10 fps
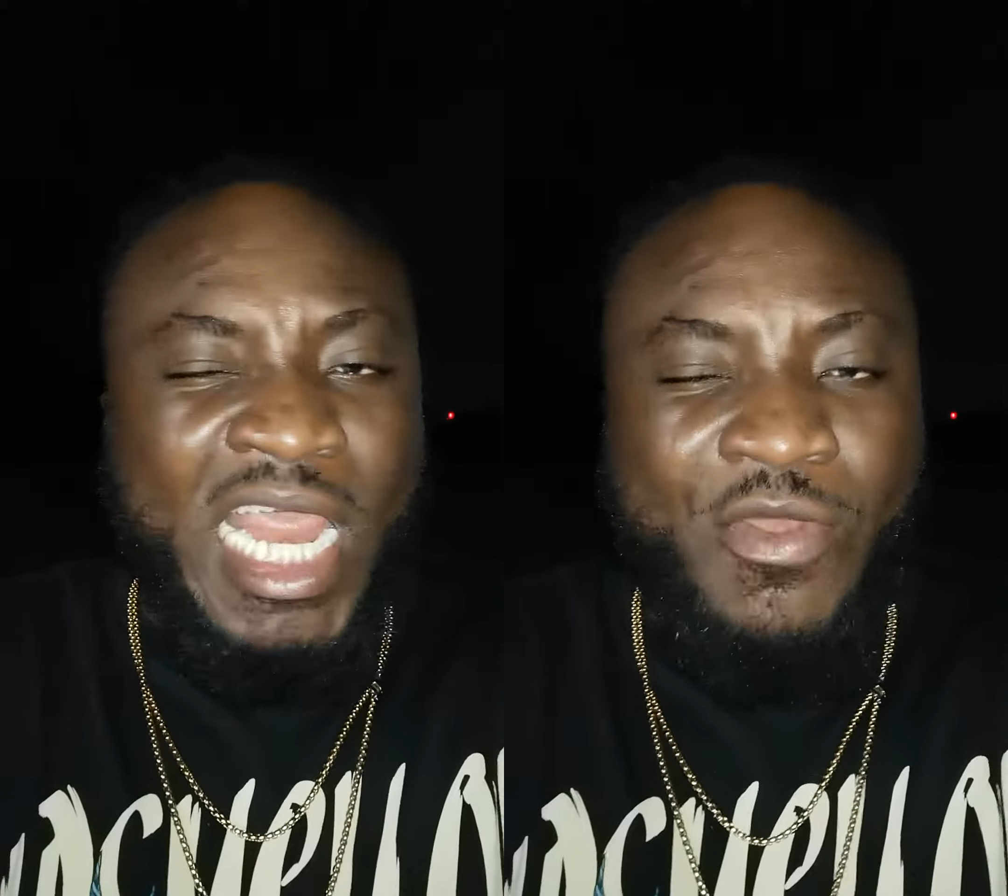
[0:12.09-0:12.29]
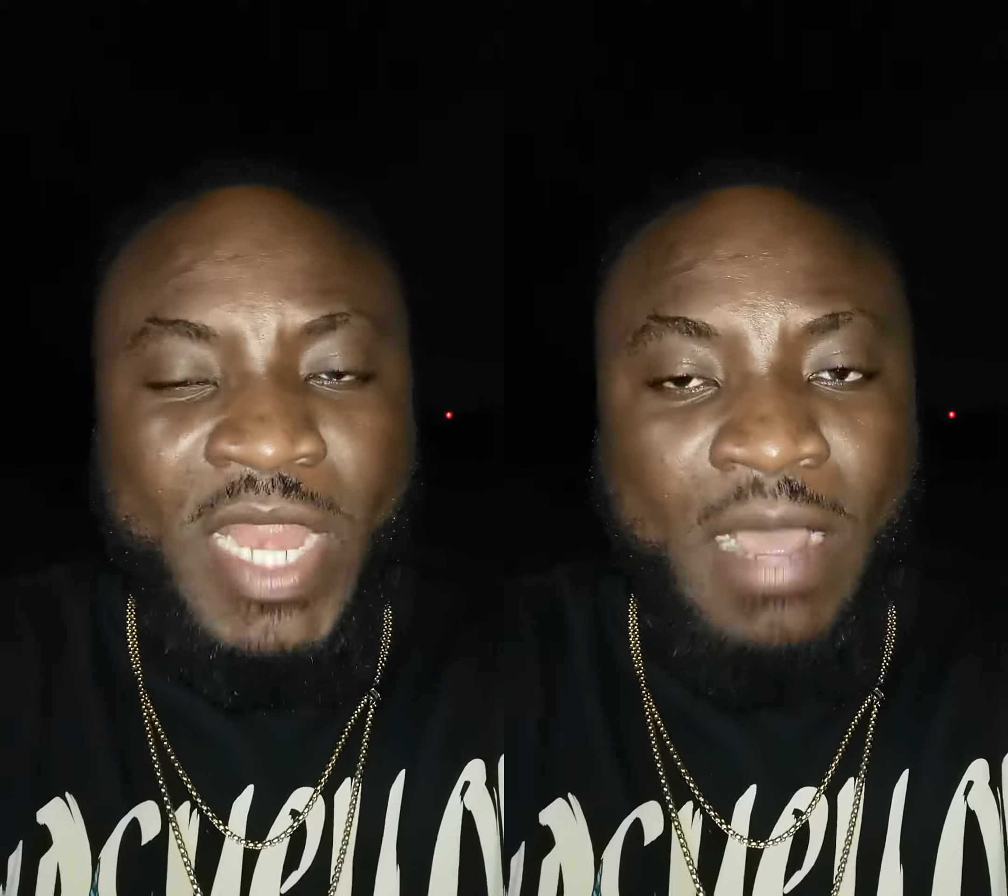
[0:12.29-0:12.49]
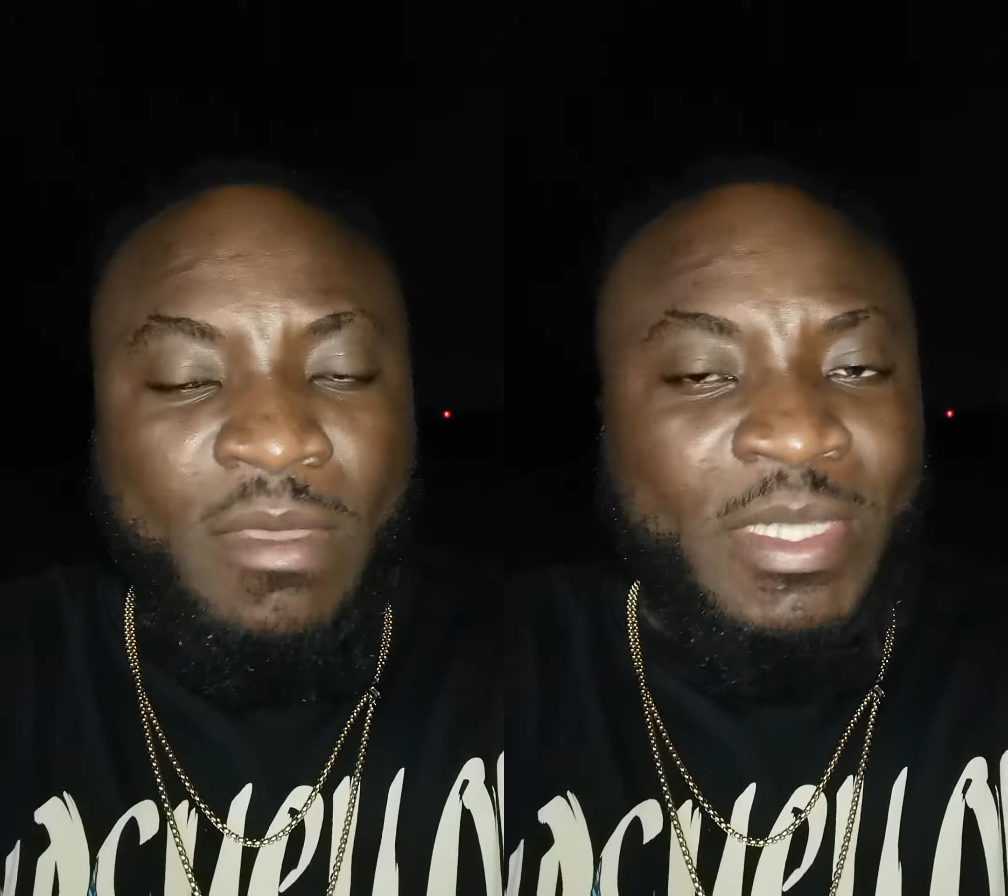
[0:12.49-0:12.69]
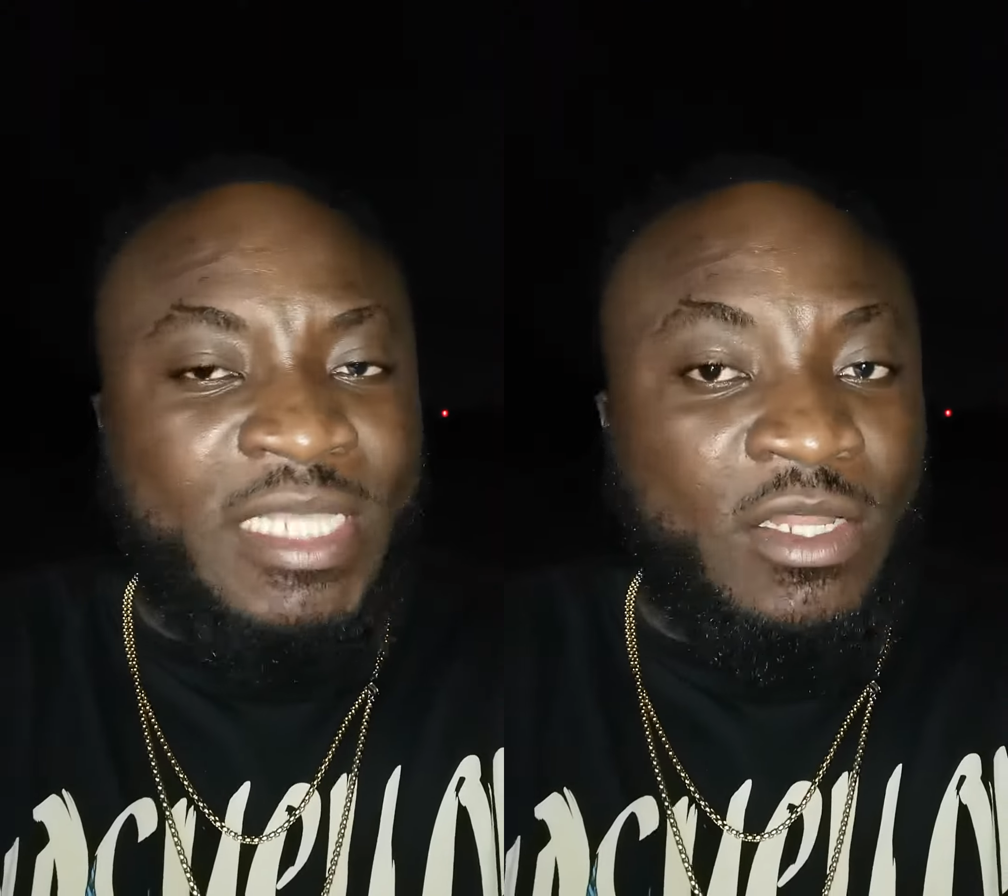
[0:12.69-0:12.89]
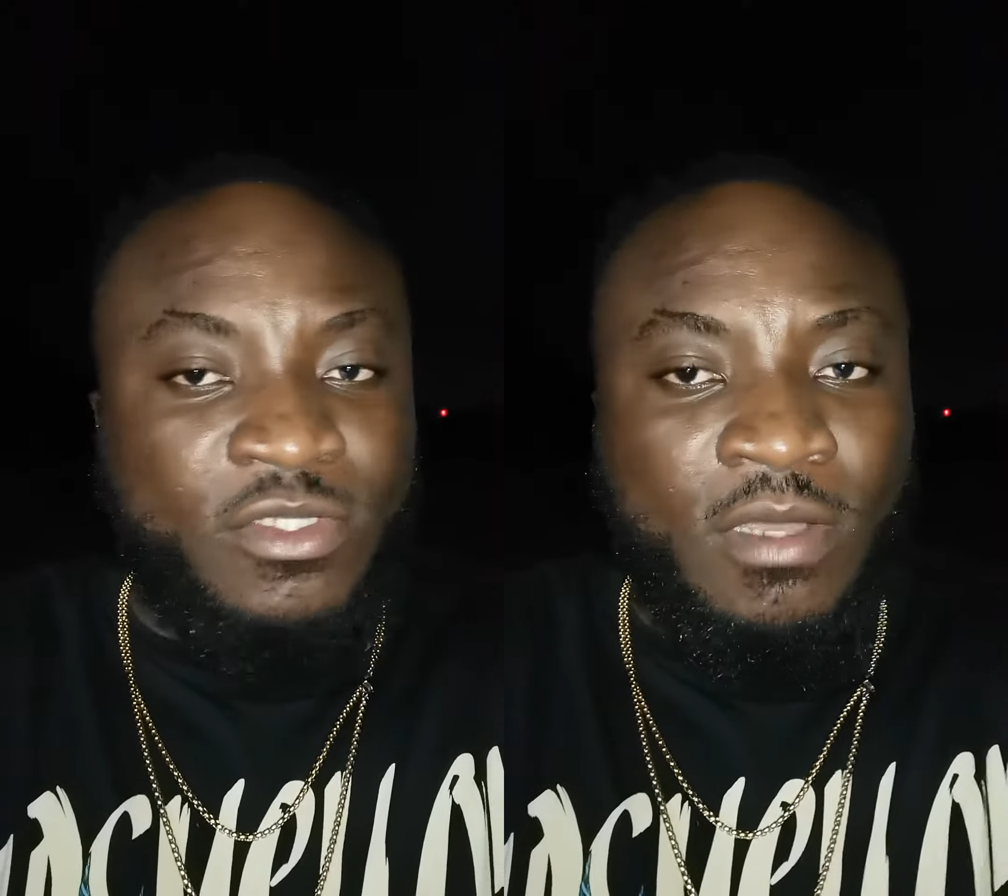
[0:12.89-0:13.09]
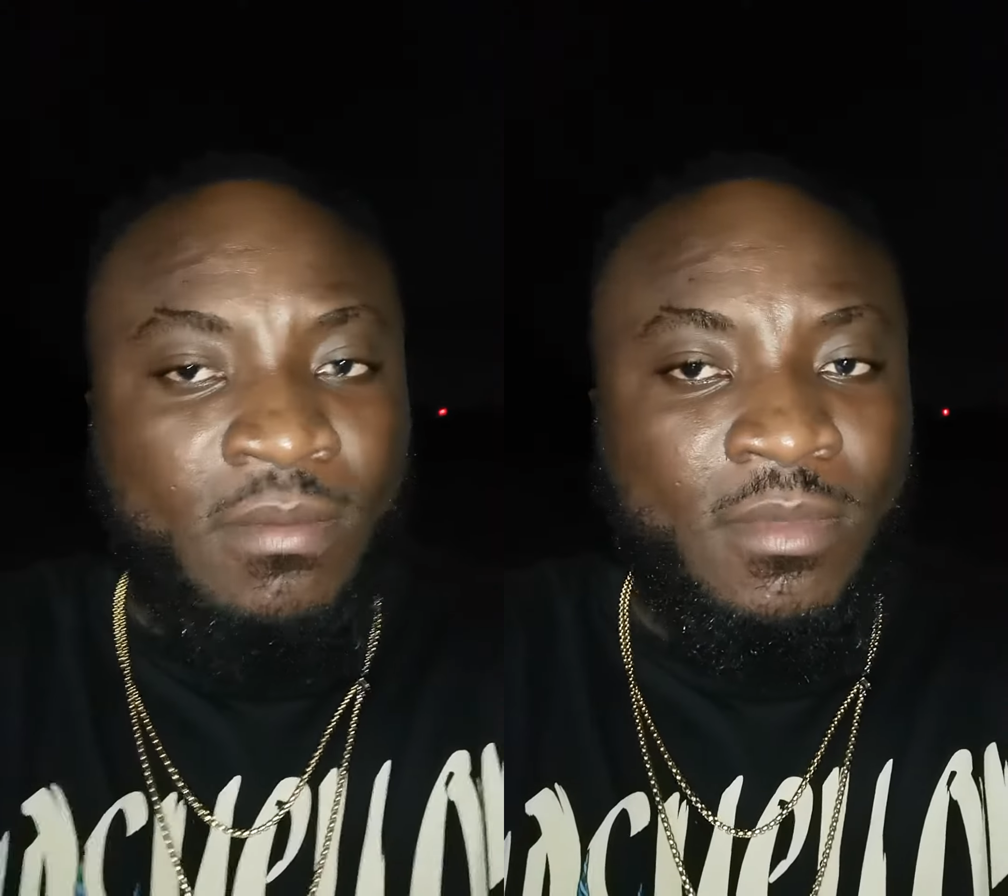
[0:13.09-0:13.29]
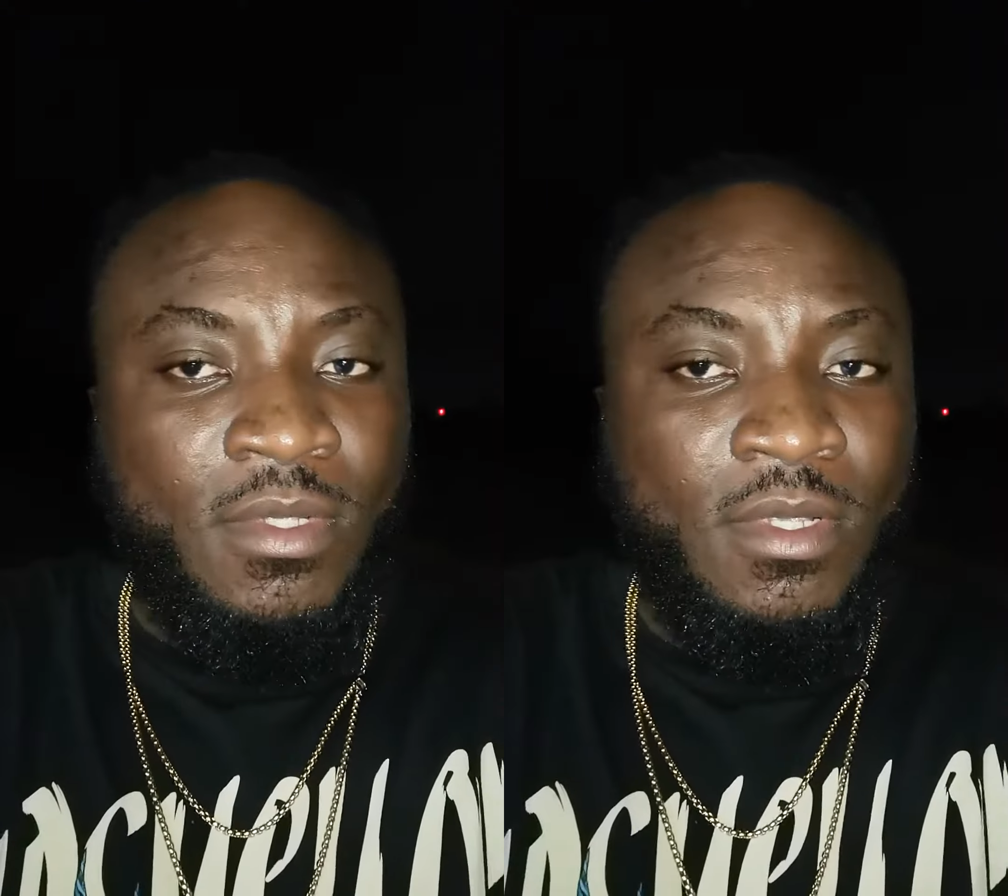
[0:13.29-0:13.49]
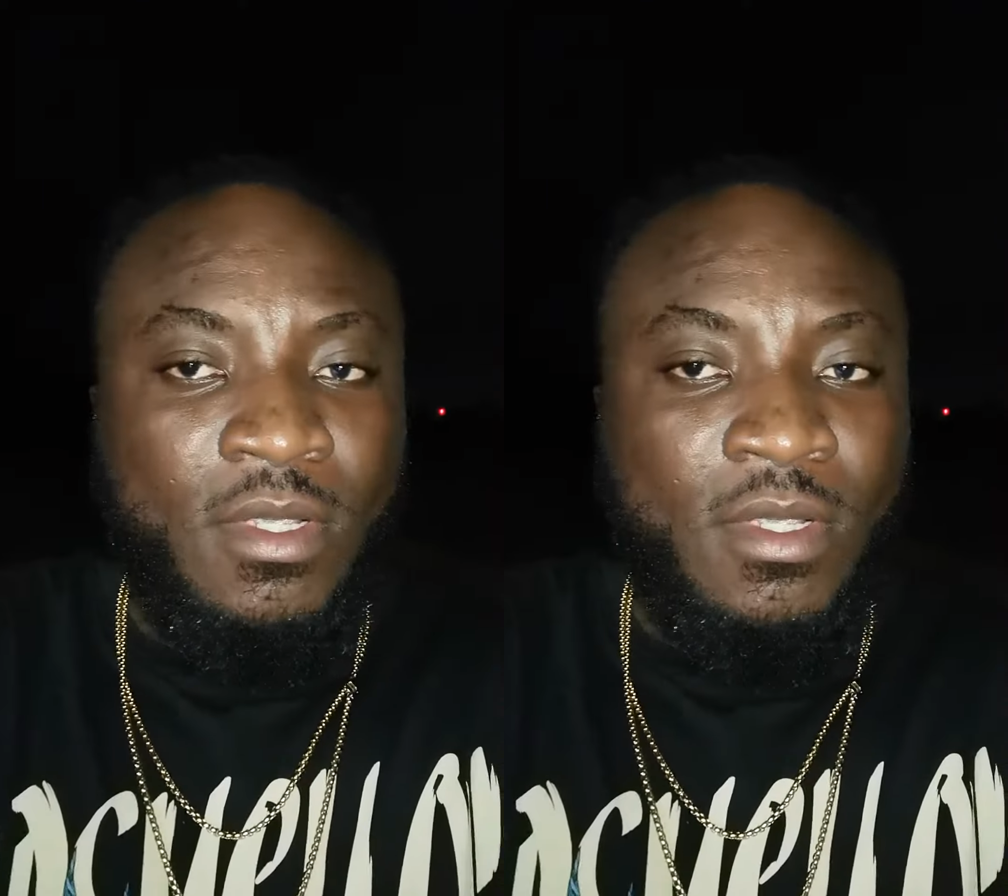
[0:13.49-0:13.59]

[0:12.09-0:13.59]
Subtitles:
area, let me tell you something.